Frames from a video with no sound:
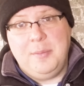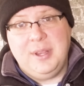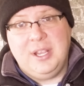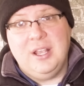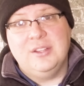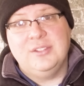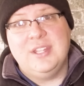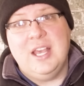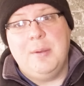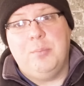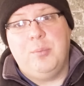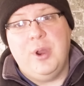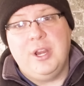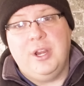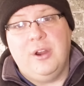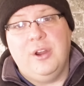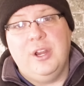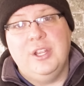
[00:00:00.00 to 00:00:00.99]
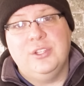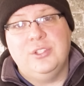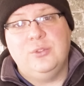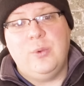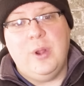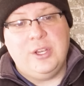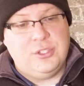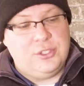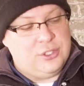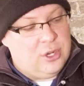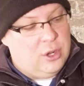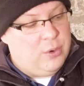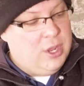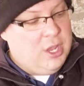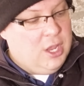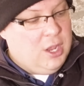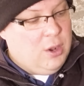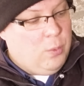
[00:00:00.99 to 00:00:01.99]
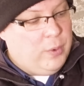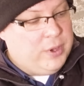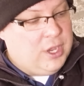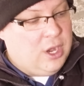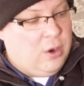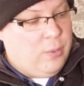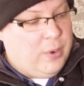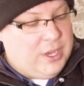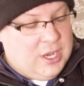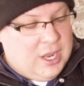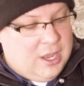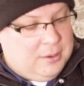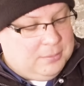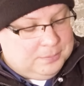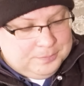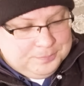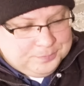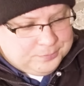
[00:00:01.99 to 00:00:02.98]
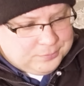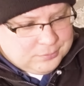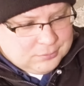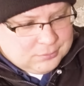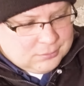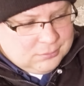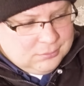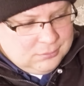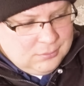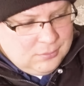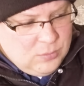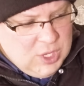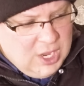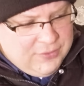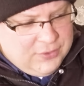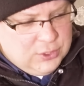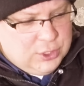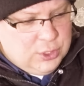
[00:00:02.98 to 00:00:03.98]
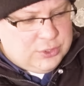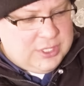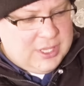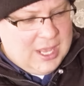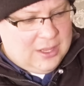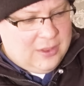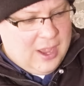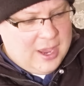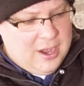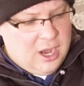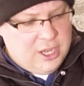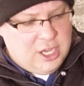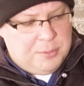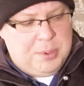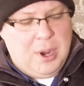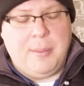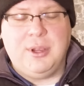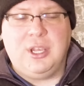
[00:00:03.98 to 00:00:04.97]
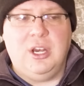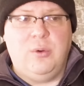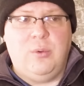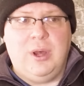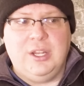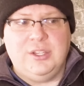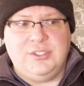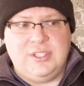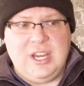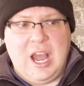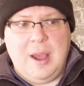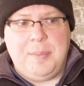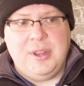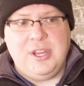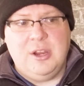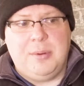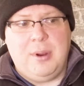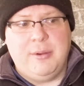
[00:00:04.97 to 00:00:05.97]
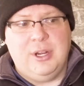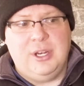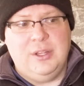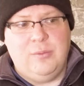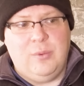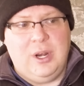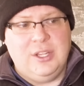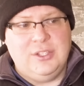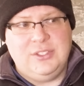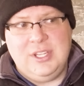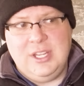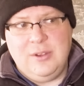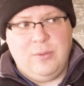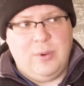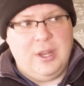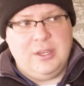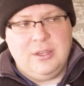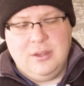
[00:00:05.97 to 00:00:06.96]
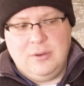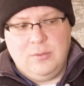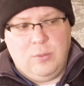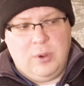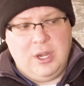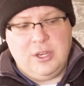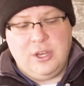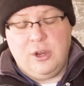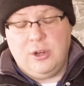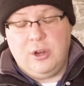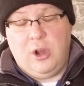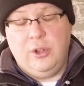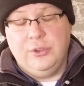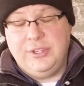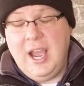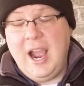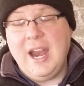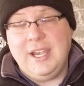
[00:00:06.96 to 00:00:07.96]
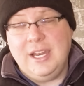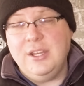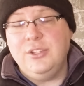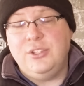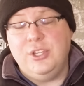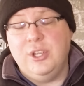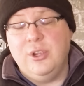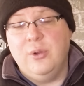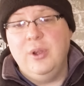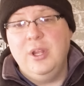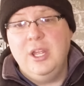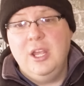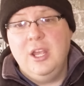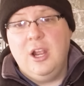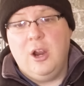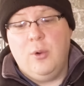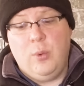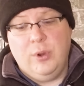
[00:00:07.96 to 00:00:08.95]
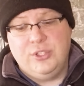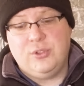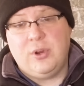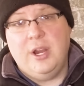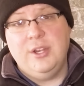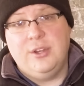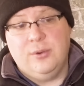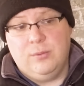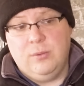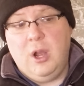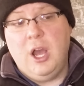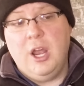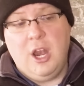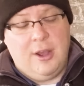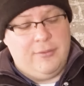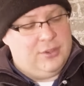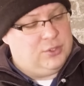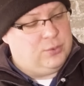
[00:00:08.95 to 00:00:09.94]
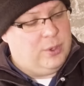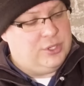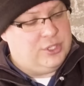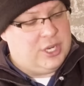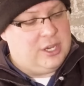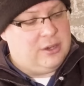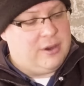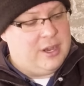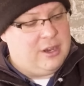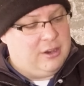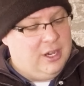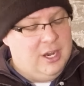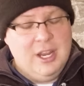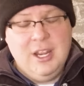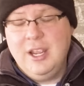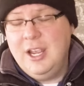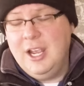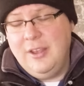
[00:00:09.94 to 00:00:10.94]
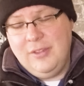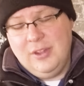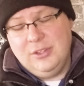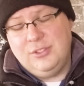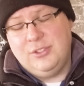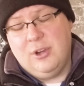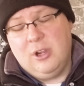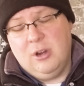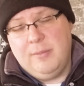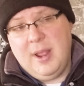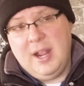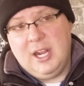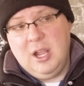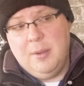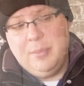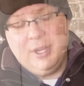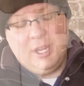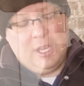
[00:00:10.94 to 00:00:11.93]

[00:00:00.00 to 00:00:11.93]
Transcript: it because that breaker is switched. So we know when, if you do see that light on, you're probably going to want to stop it. You're probably going to want to see what you're all tied into or what's trying to run off this one generator, and then start it back up